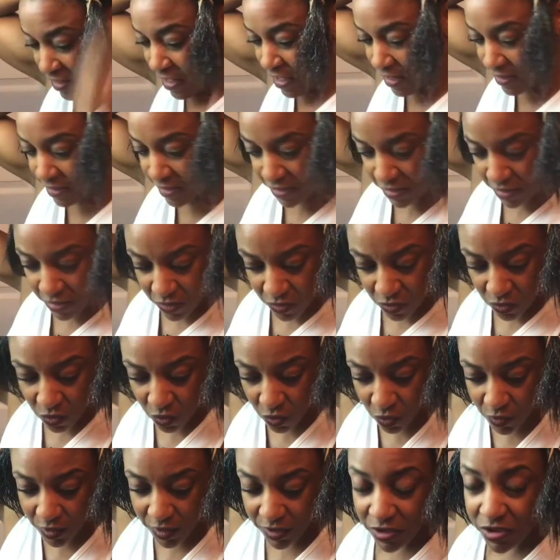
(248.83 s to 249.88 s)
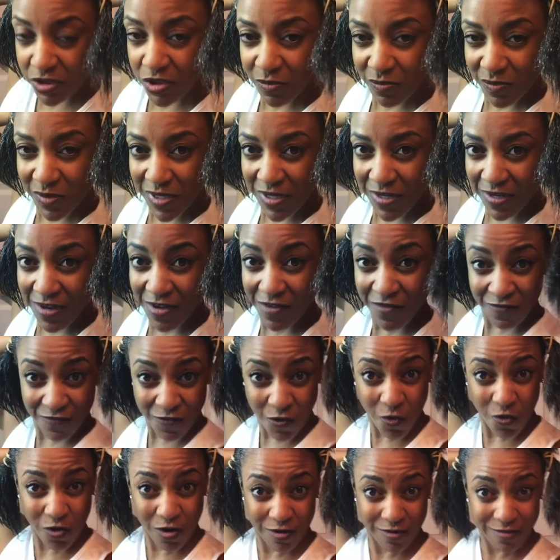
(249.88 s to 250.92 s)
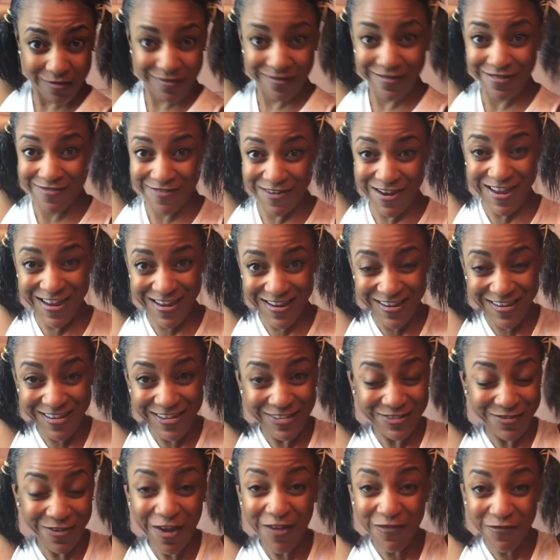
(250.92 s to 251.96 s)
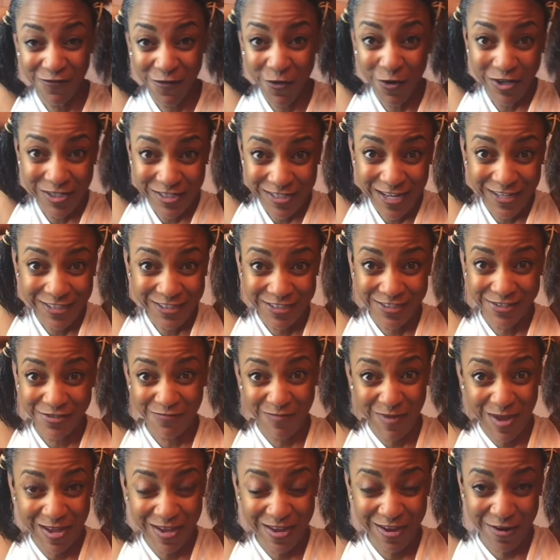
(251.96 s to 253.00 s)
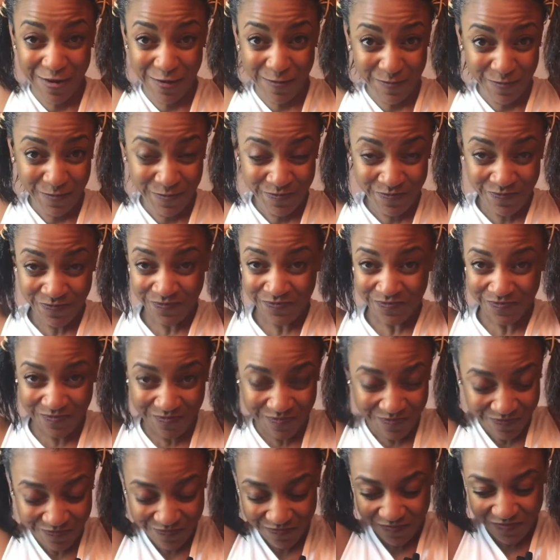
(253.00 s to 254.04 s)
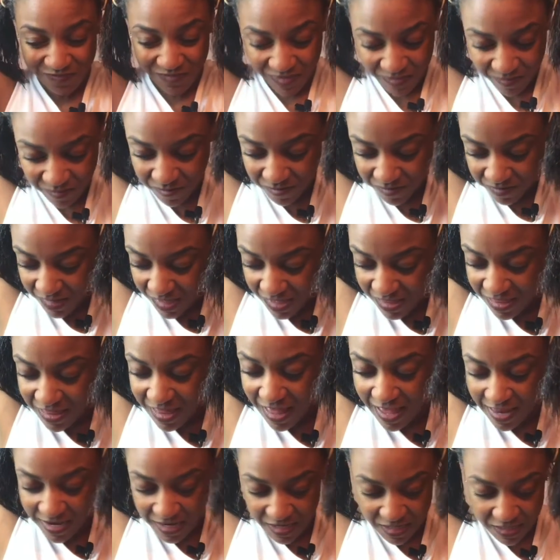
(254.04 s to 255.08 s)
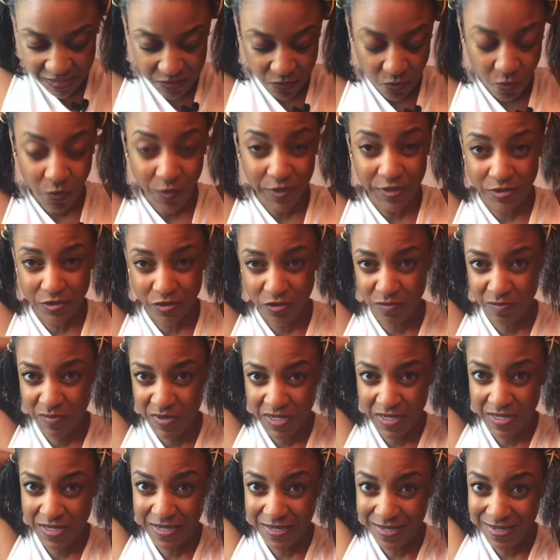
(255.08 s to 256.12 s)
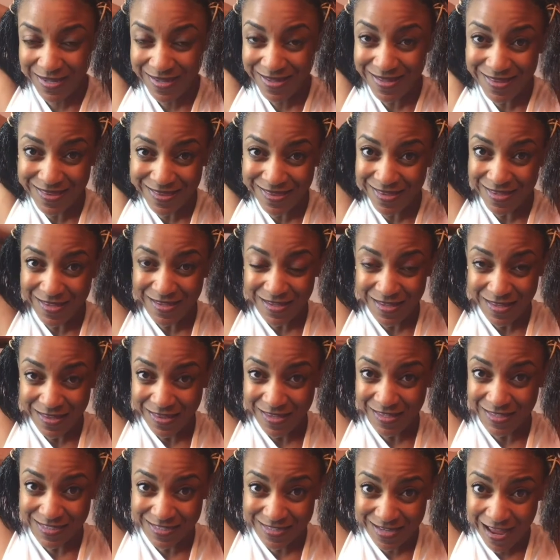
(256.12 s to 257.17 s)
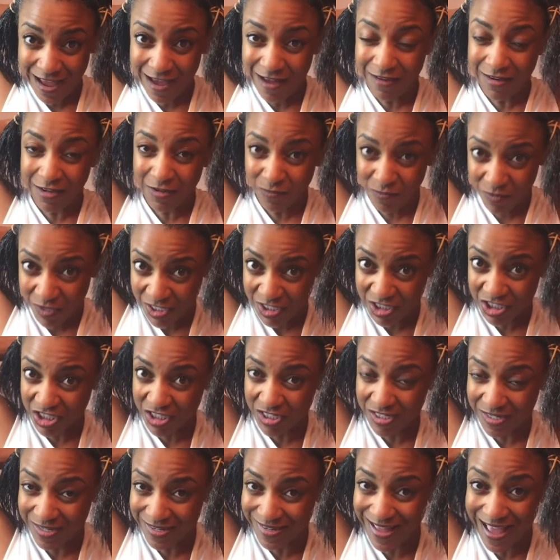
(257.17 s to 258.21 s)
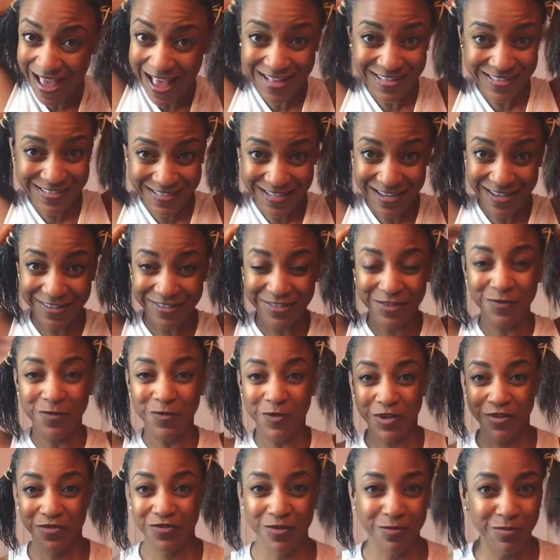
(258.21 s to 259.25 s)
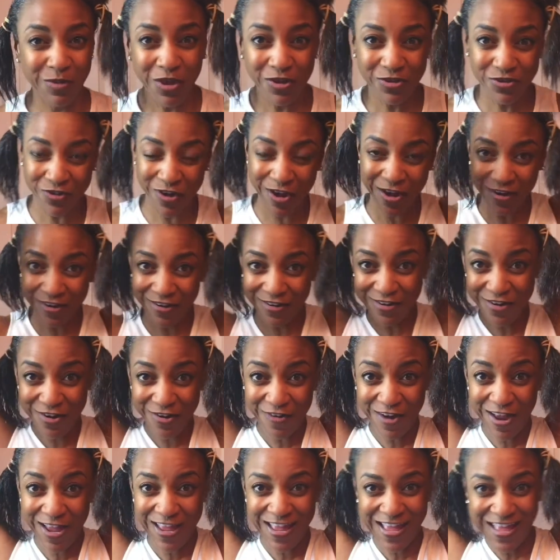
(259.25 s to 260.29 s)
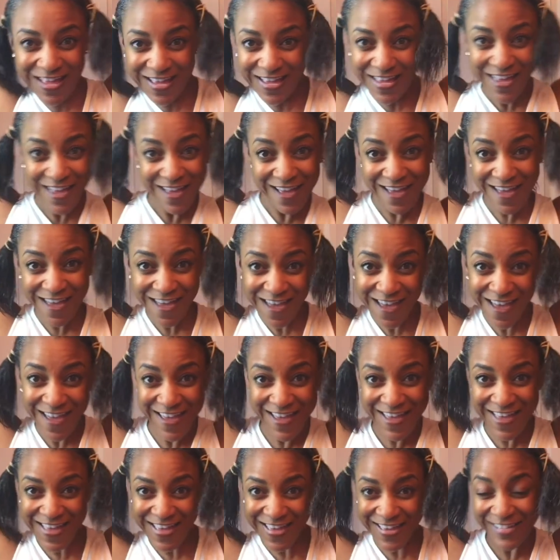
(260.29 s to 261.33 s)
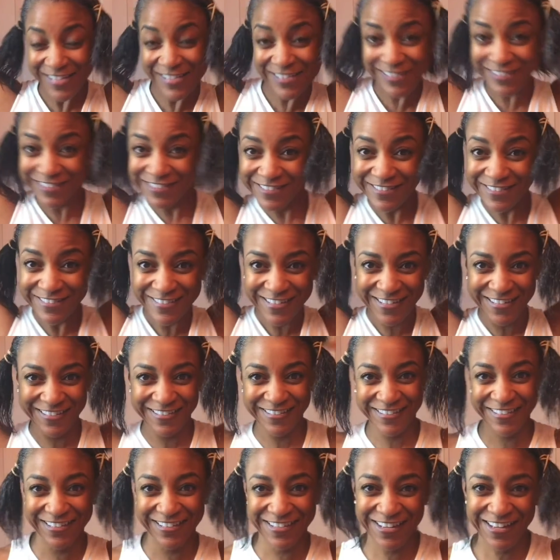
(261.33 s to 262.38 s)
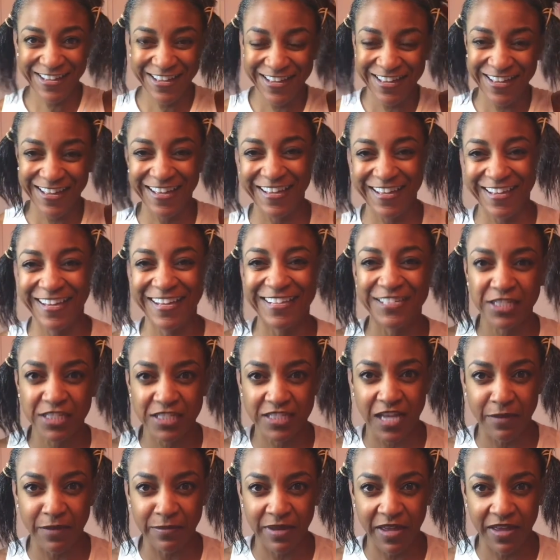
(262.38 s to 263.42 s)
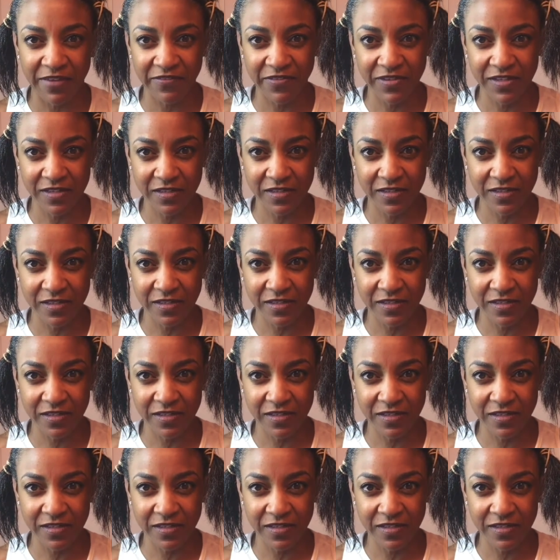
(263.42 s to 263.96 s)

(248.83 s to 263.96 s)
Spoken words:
That's going to be 4, all right? So I have 4 sections of my hair. That is going to be the style in which I set with the blow dryer, all right? Hey, stop laughing.